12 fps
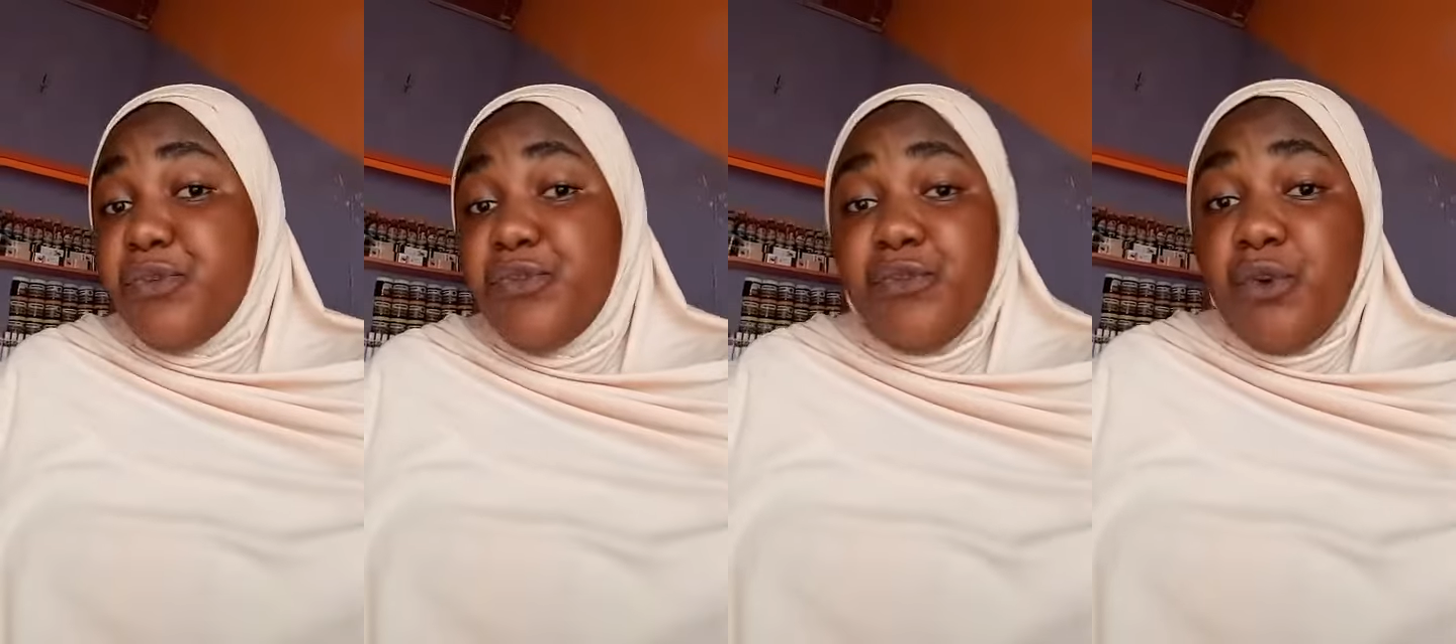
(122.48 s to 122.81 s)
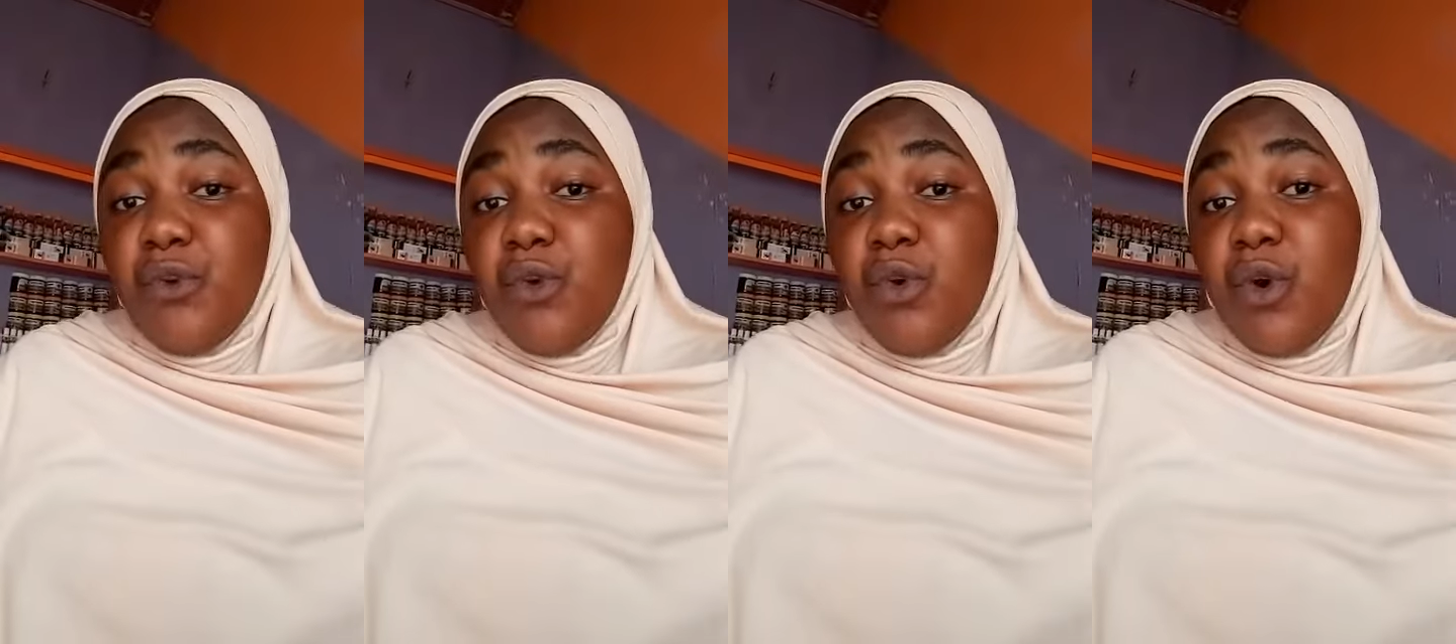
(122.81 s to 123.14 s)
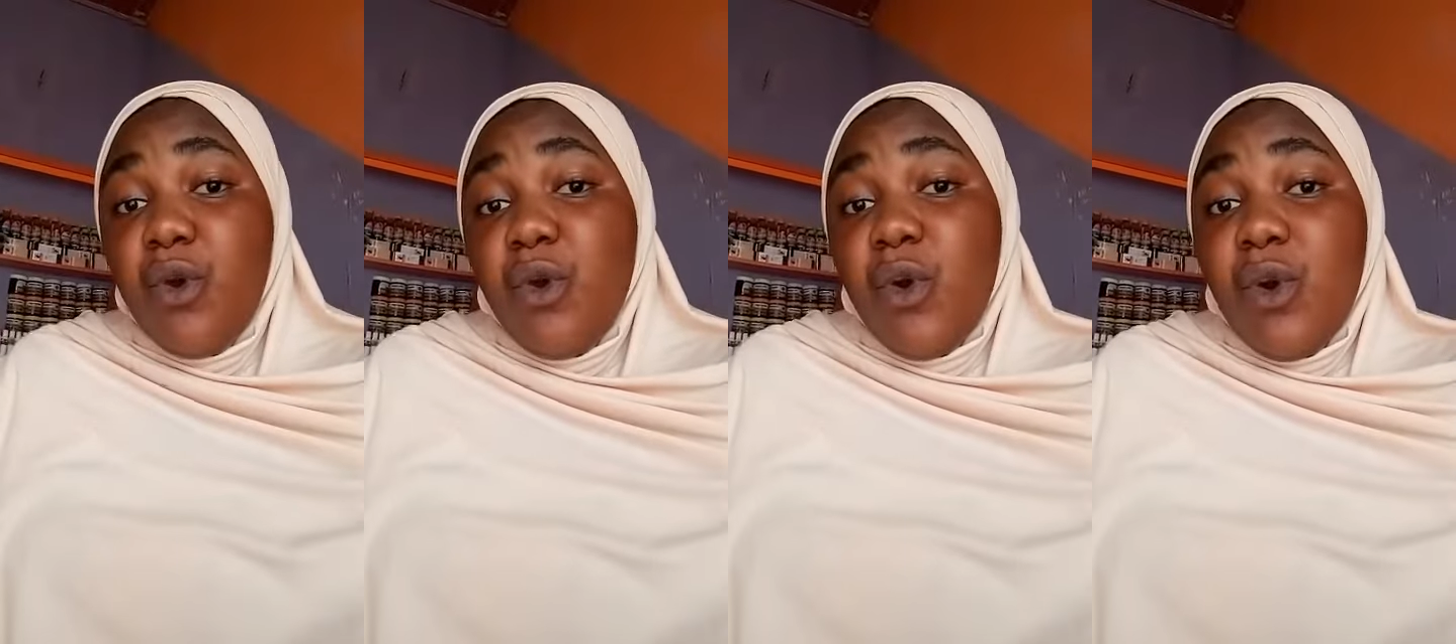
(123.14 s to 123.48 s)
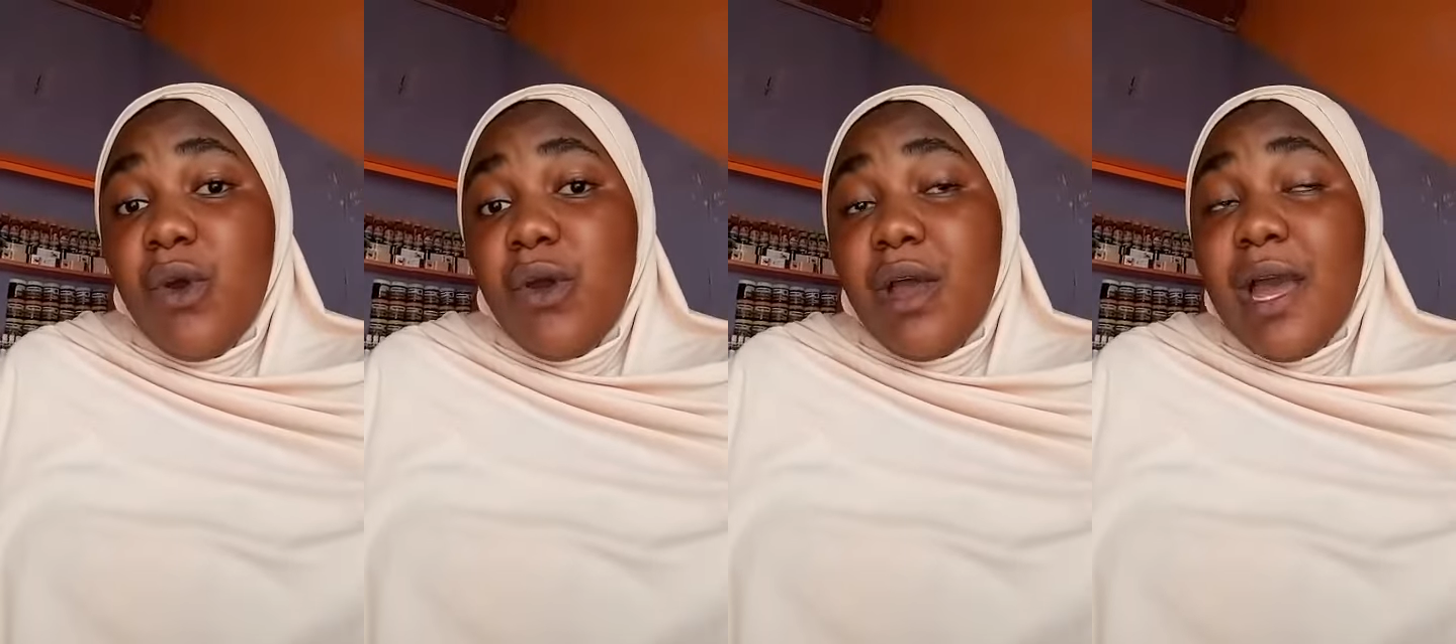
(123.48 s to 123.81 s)
before
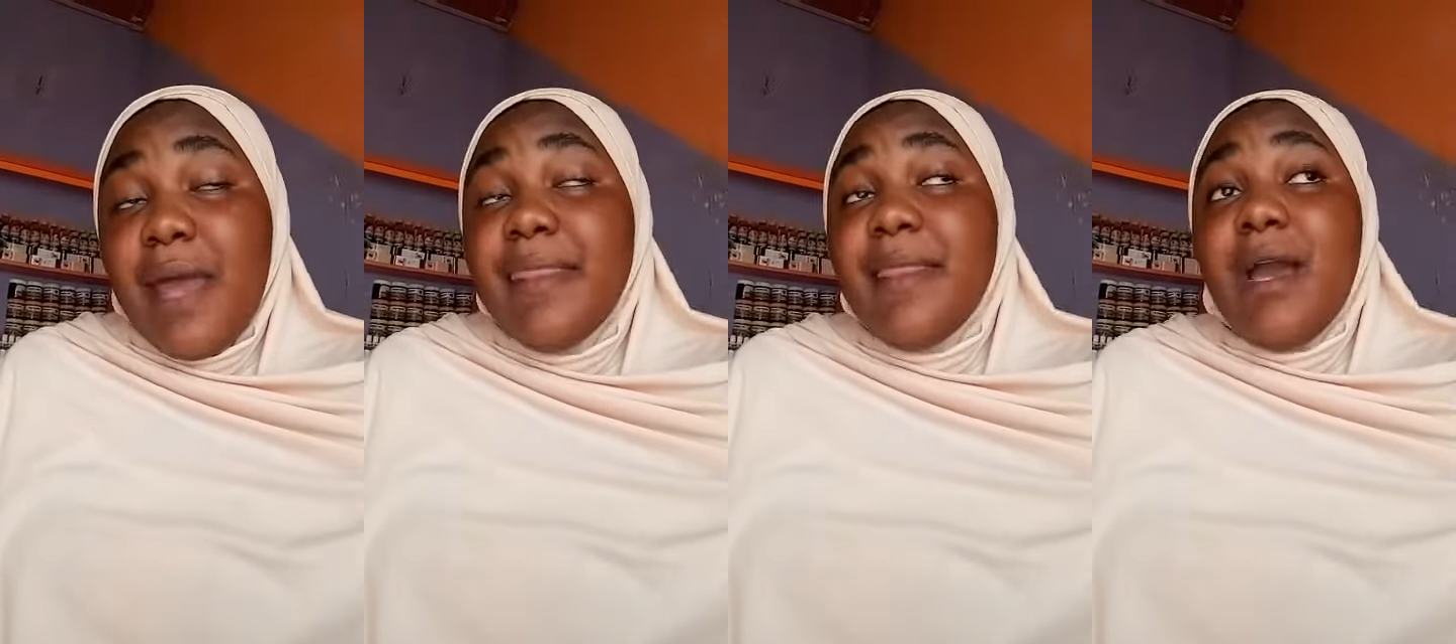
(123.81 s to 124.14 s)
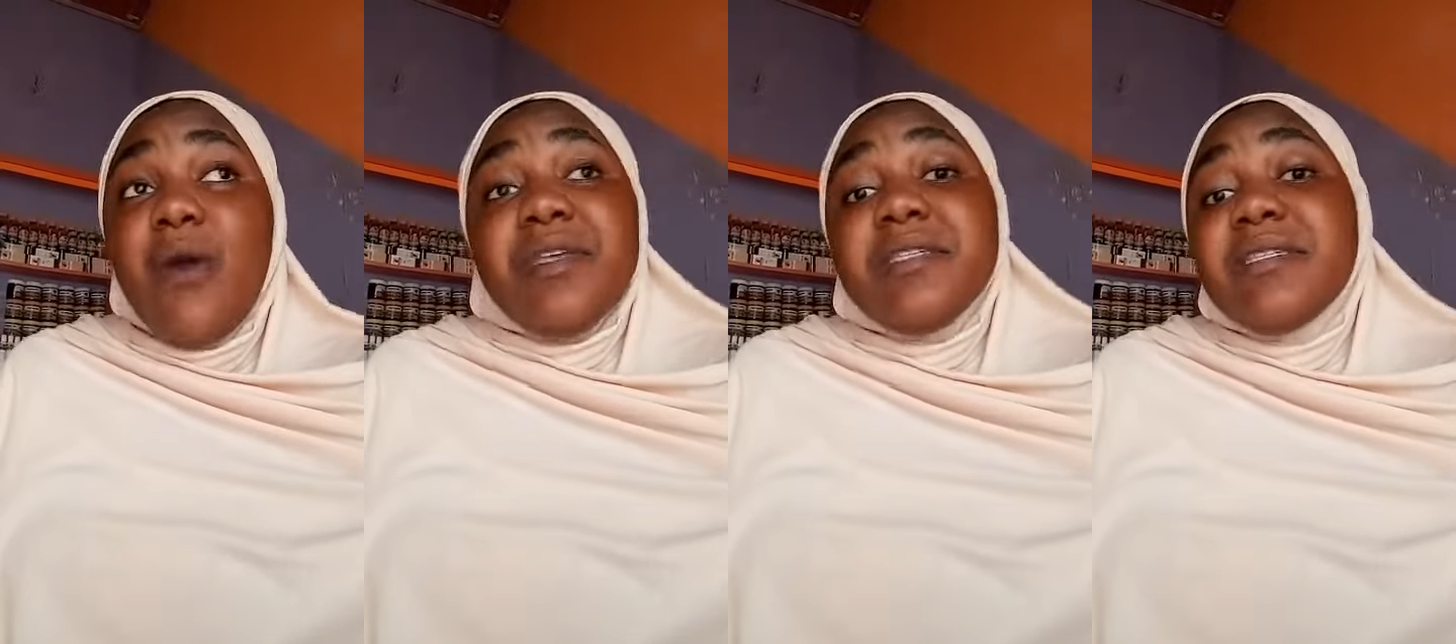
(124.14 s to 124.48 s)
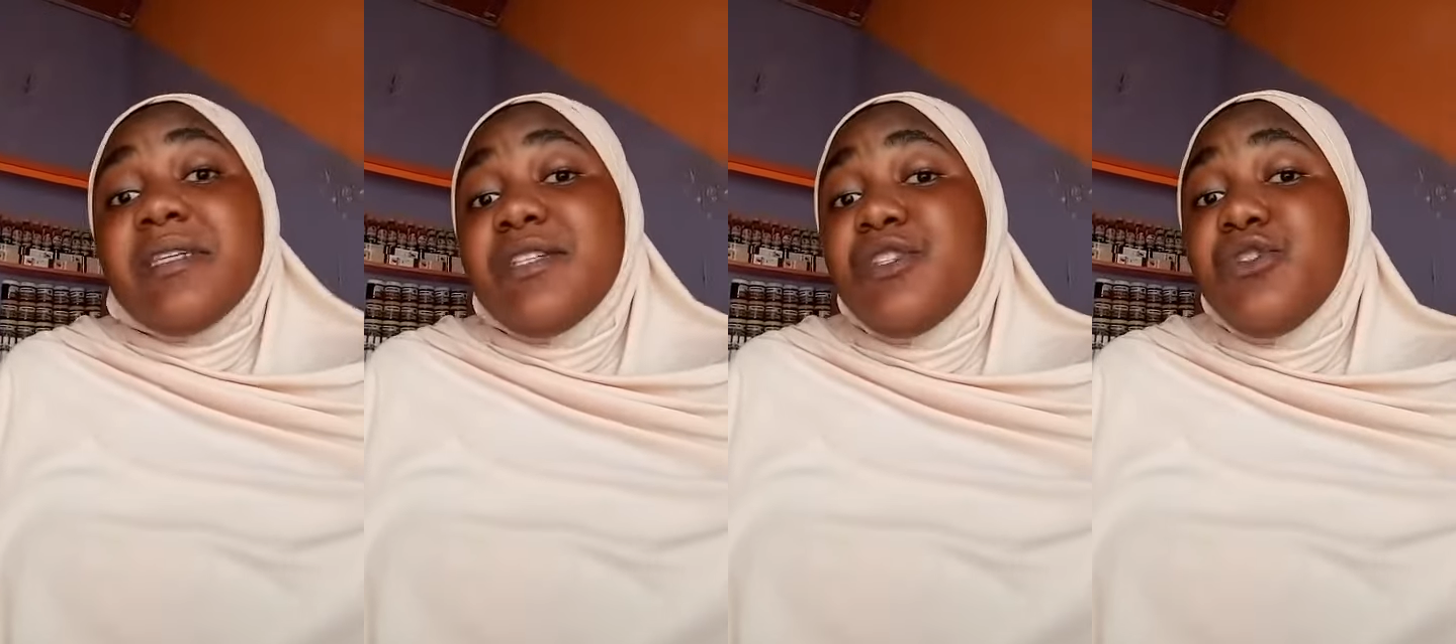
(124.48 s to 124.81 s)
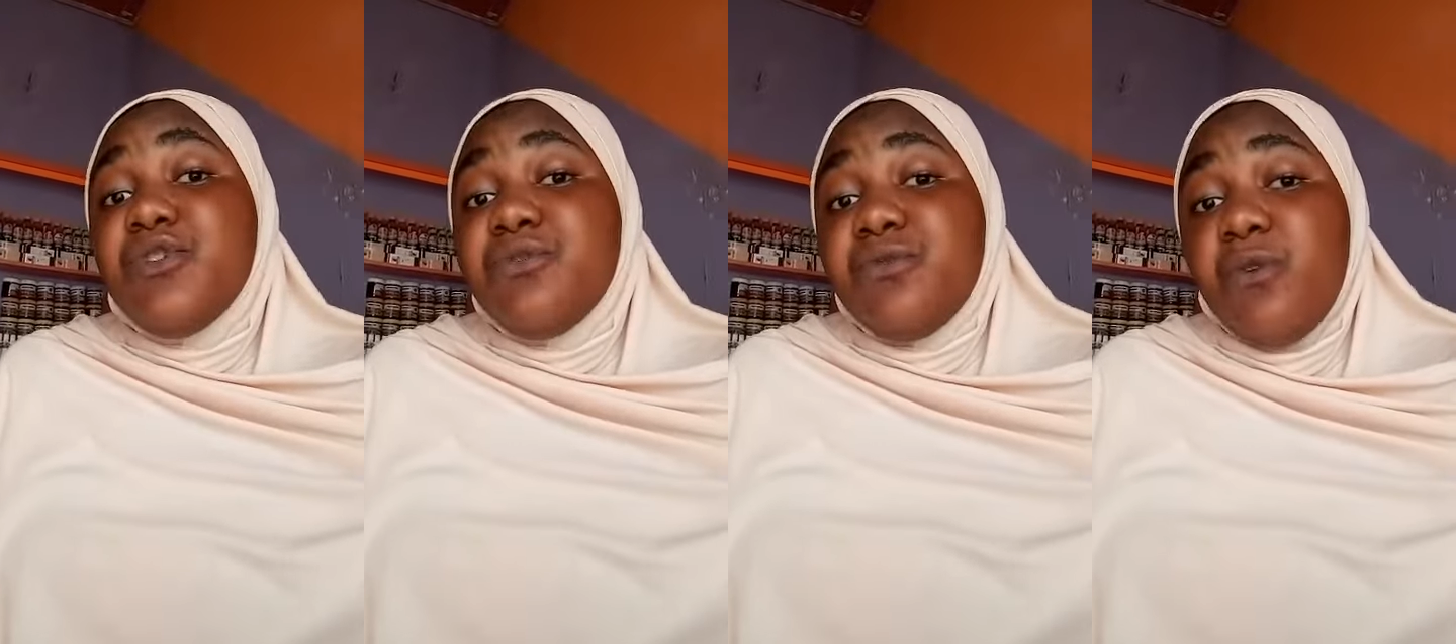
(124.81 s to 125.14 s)
and now it's getting
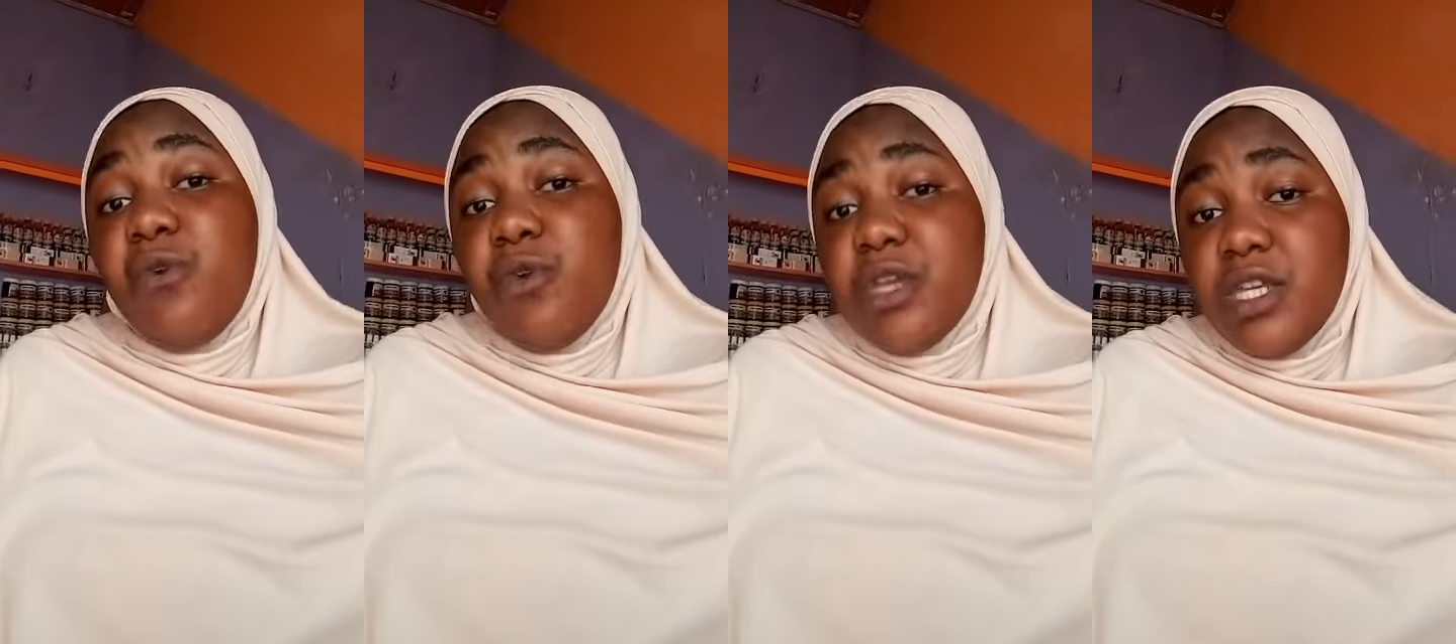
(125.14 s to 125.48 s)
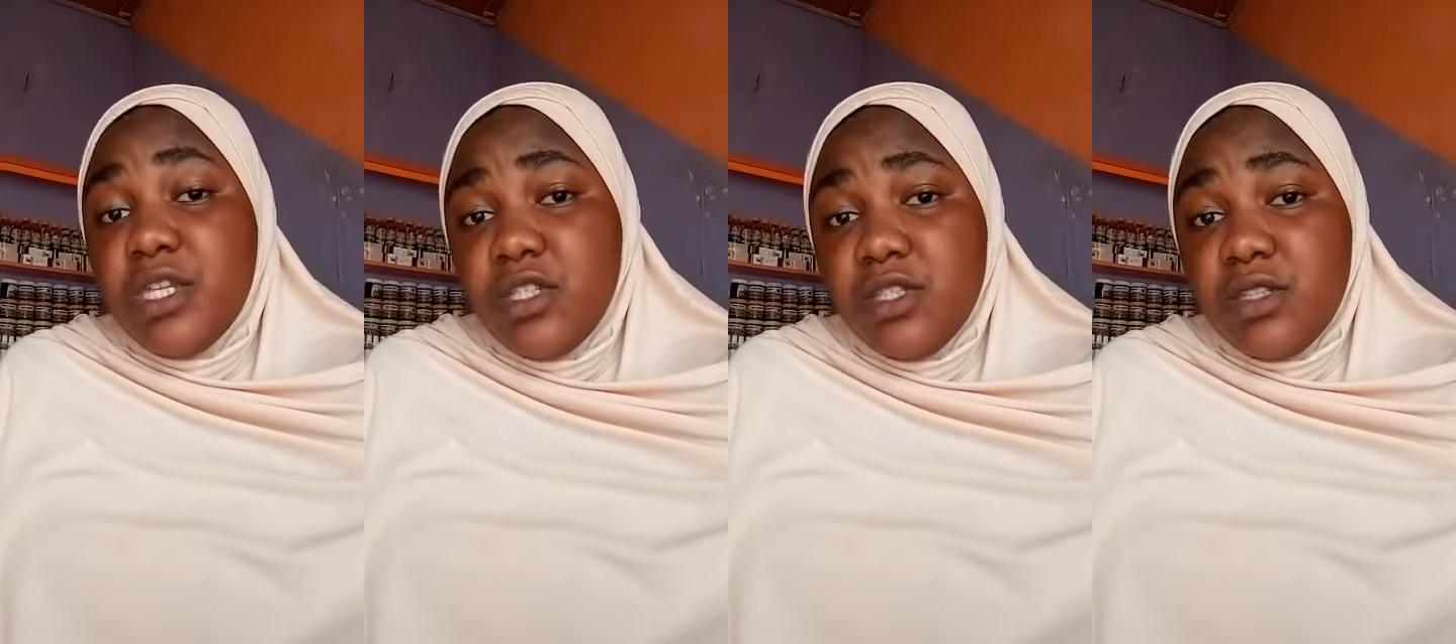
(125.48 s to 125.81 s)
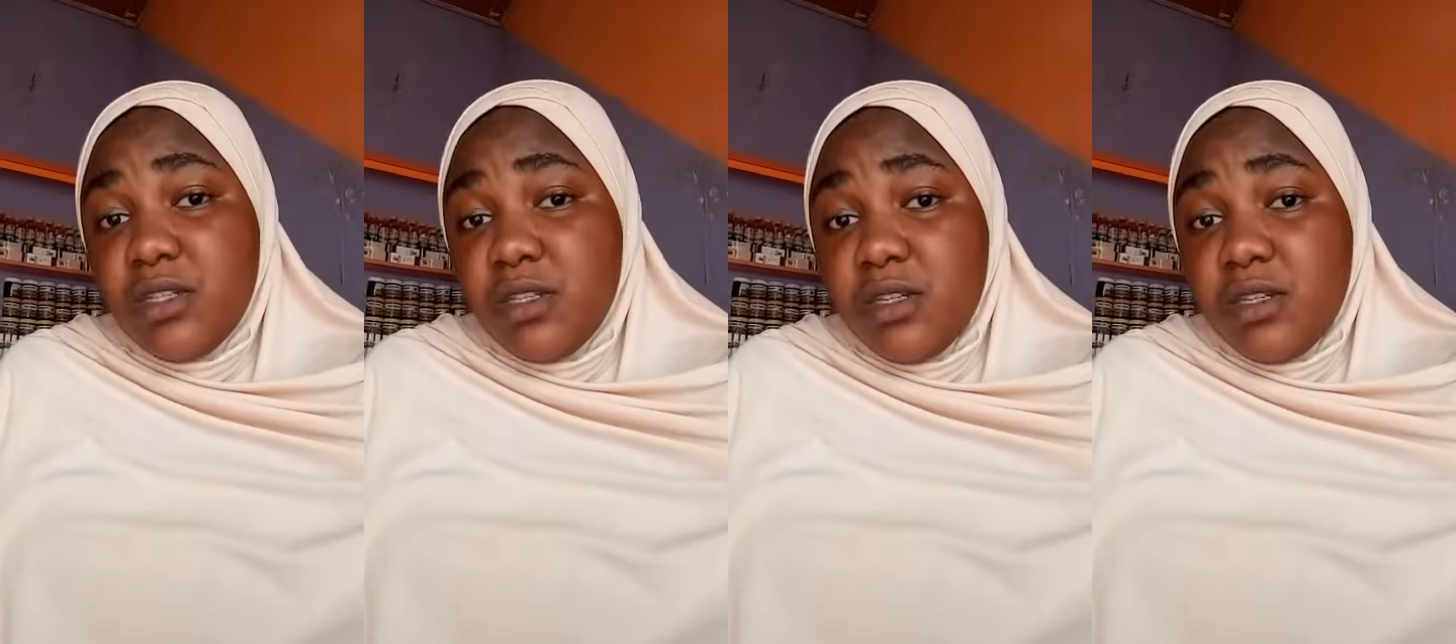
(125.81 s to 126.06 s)
to 4 inch,